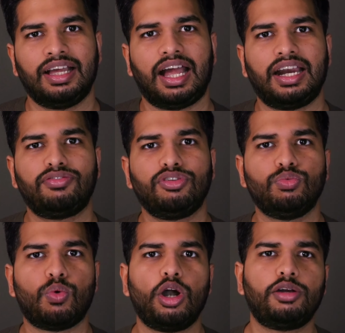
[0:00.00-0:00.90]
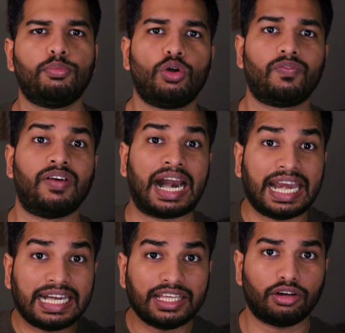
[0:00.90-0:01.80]
And if you want more
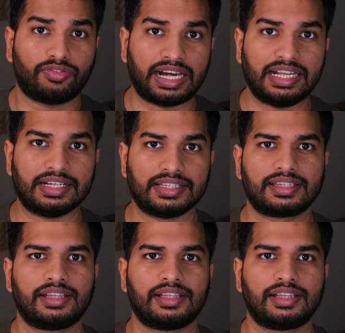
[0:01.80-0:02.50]
variety of ideas,